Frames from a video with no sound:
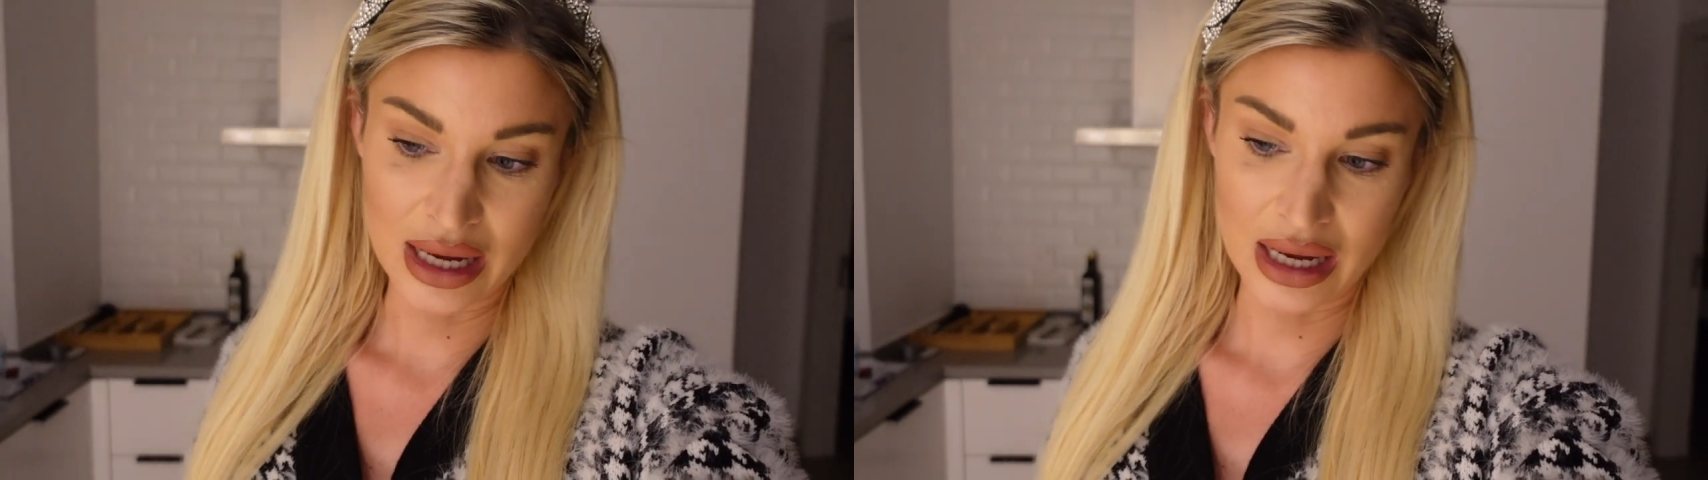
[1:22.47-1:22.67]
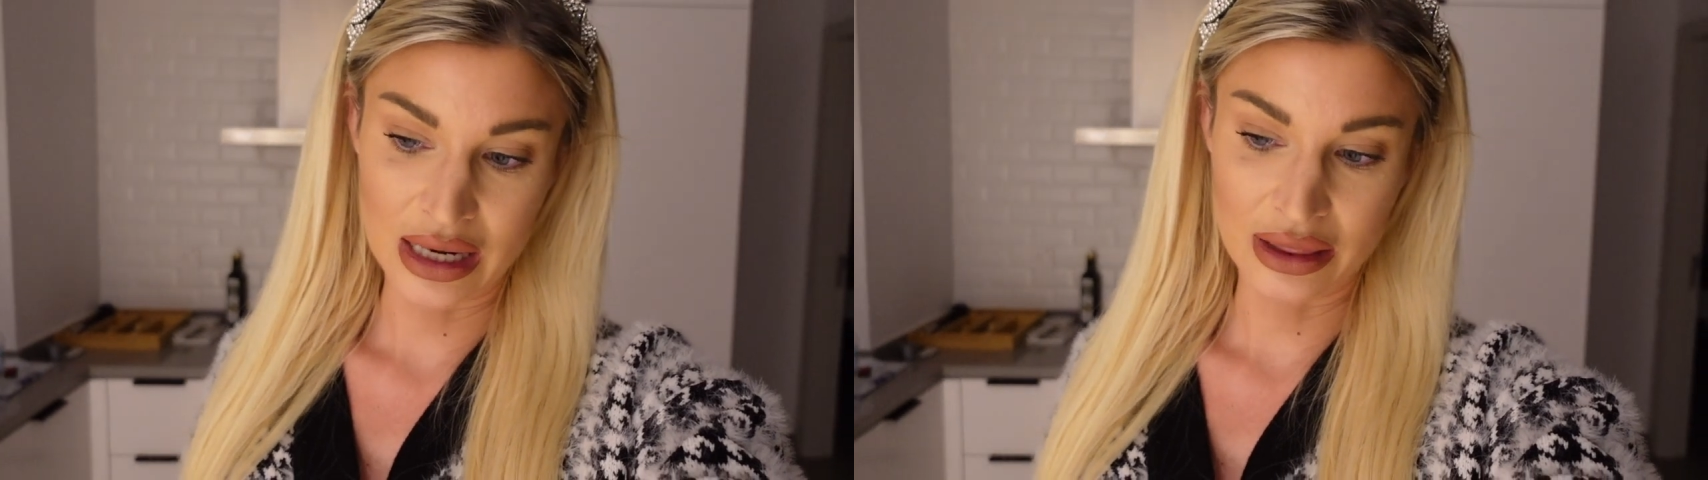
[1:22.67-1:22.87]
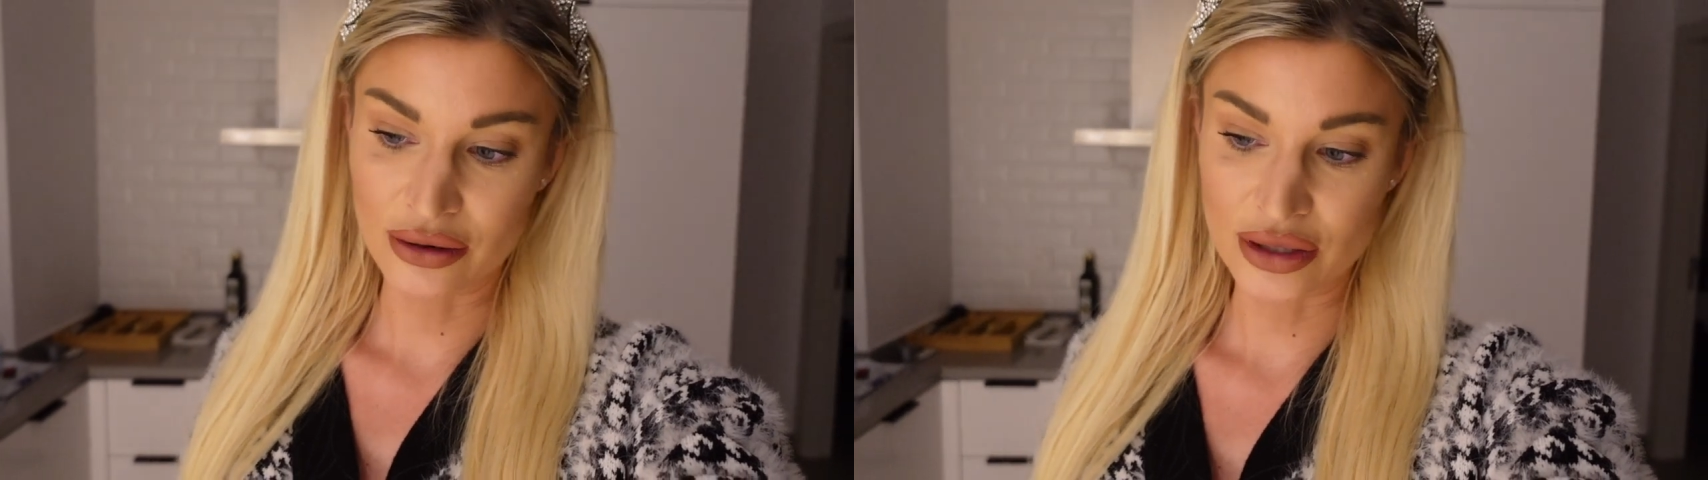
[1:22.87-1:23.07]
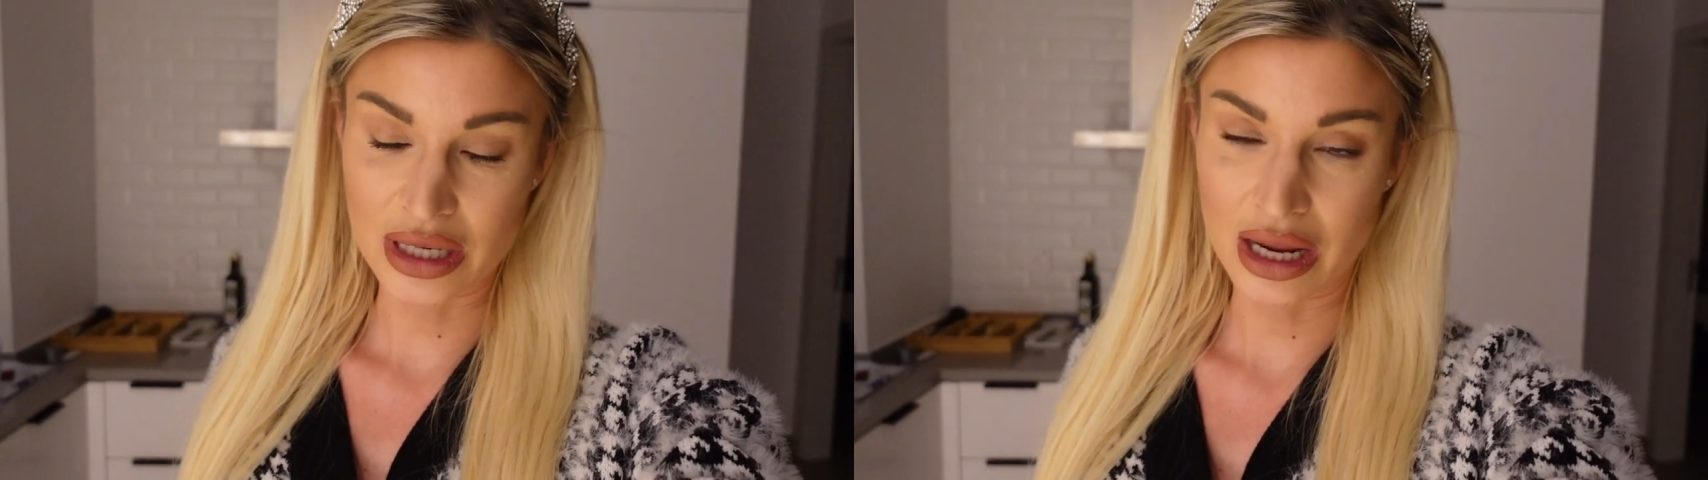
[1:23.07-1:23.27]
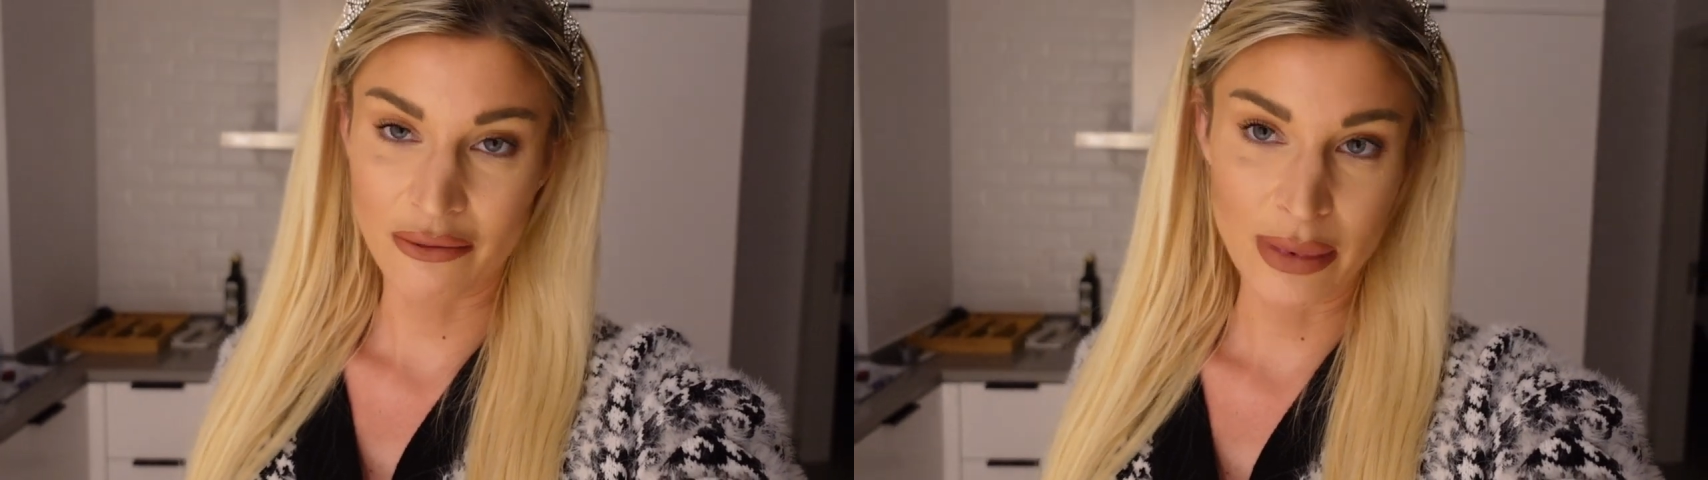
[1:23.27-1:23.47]
then they're just
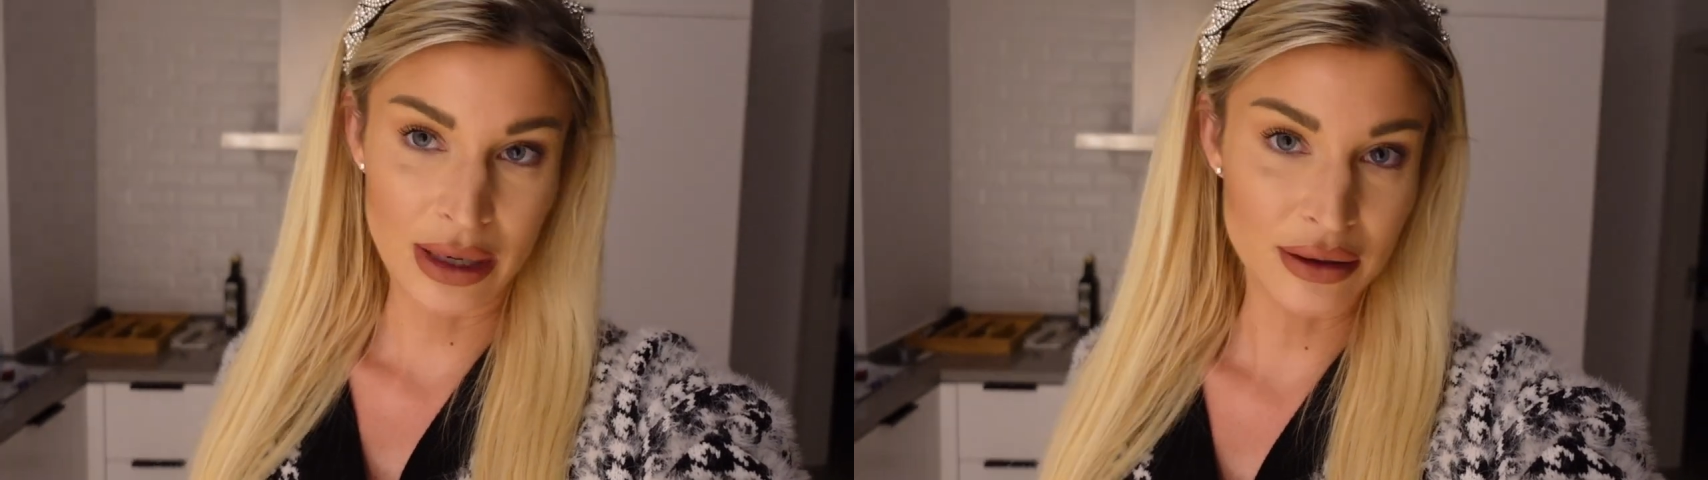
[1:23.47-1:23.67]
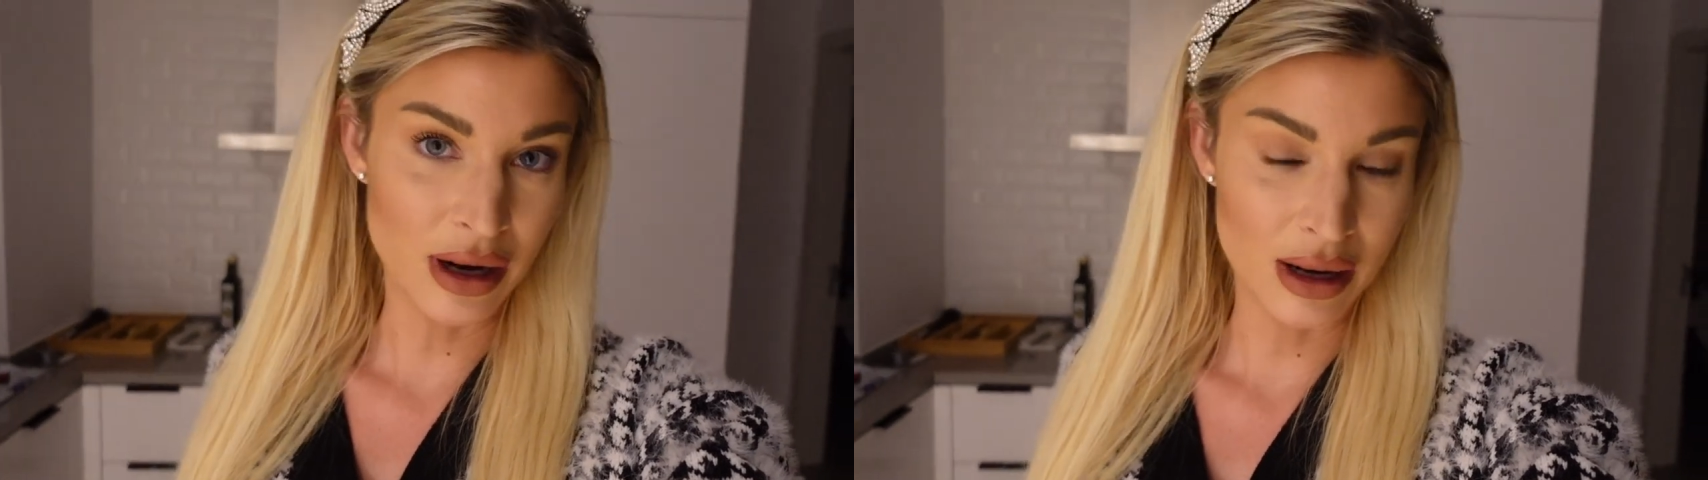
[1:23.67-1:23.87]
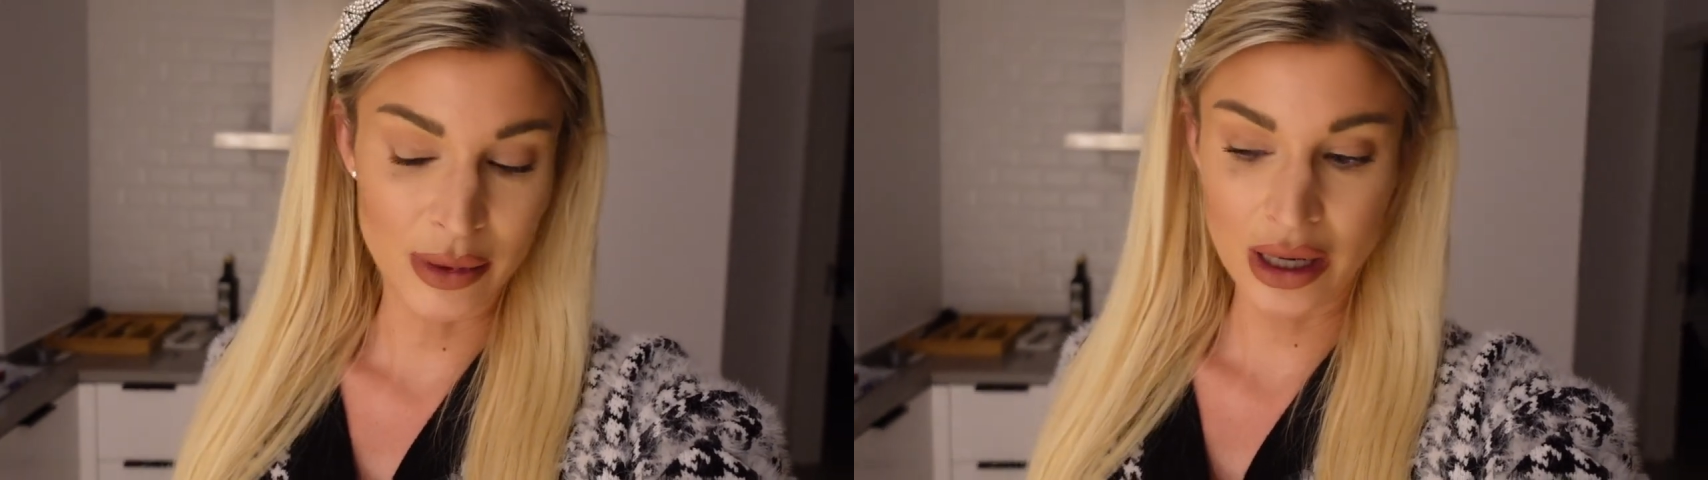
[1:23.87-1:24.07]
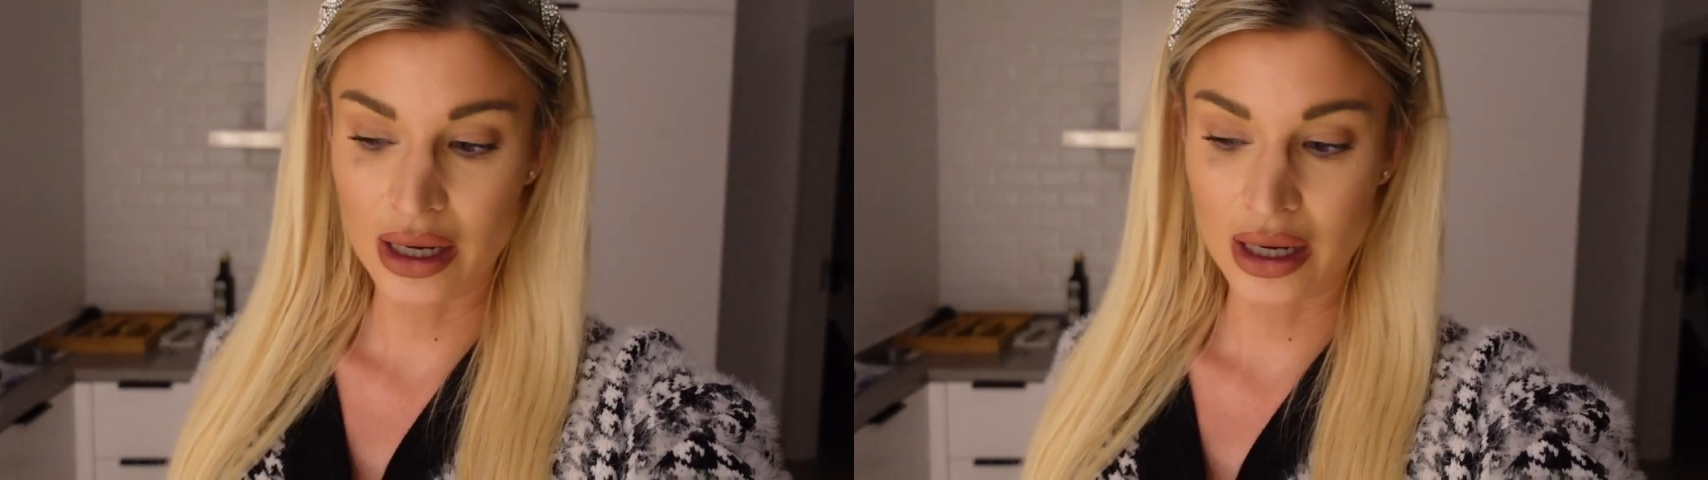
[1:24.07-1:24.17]
gonna have bad karma.